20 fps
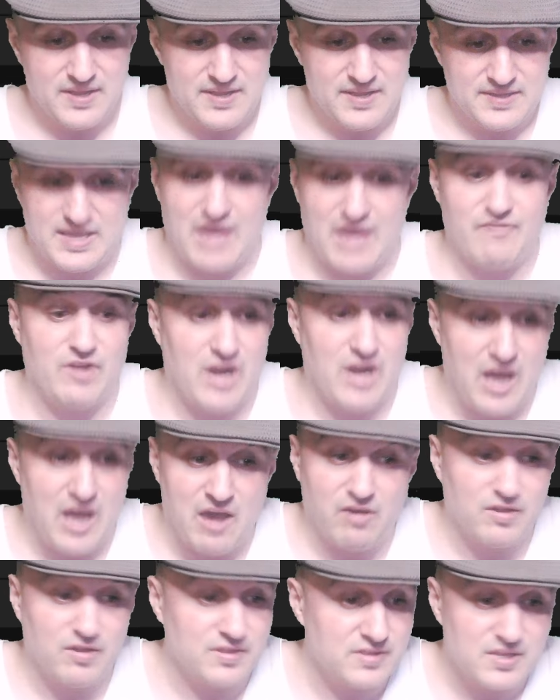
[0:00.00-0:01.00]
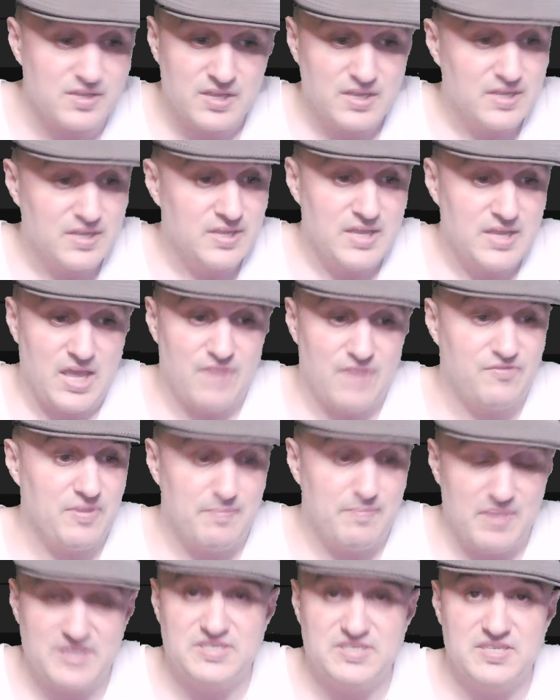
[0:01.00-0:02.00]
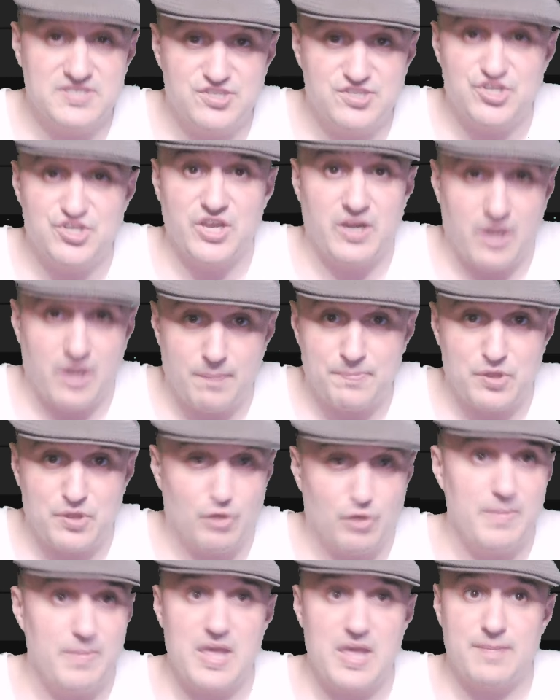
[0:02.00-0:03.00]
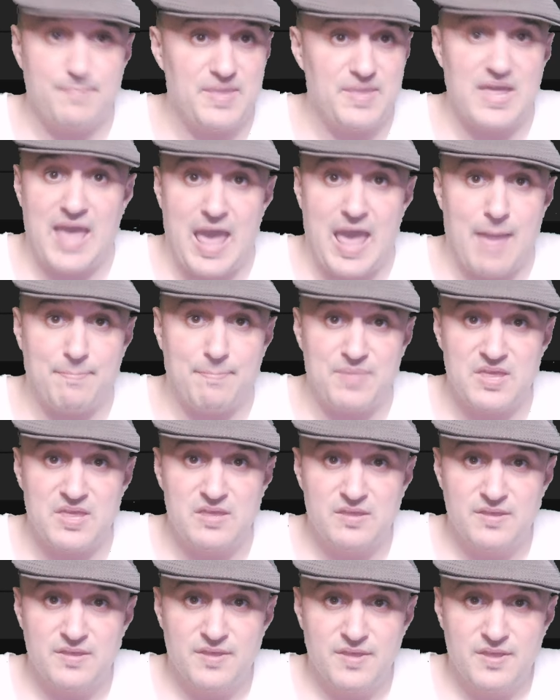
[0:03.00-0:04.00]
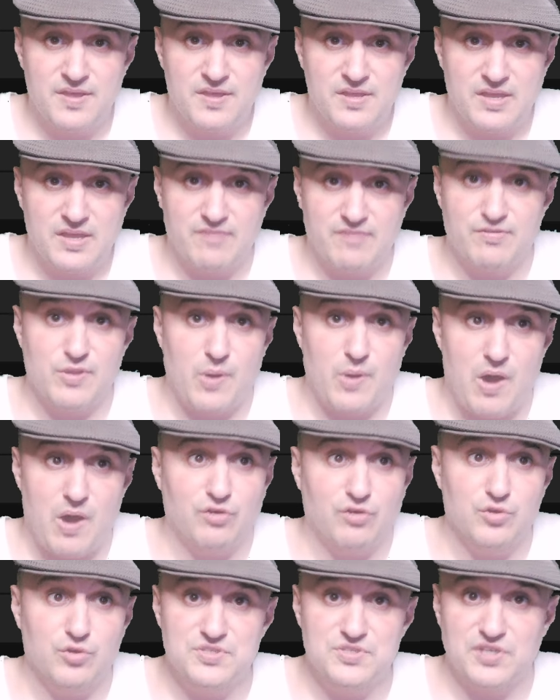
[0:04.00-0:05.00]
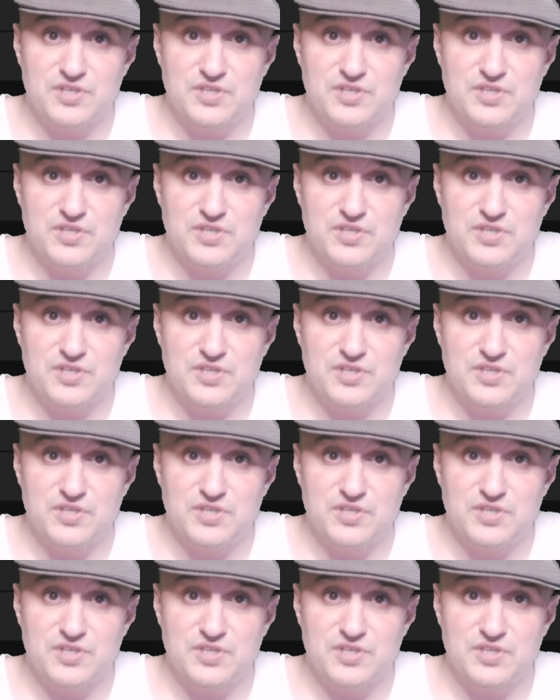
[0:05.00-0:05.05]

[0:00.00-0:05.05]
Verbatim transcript: Kevin Holland, if he mixes shit up, he'll make me happy. Even though I'll lose a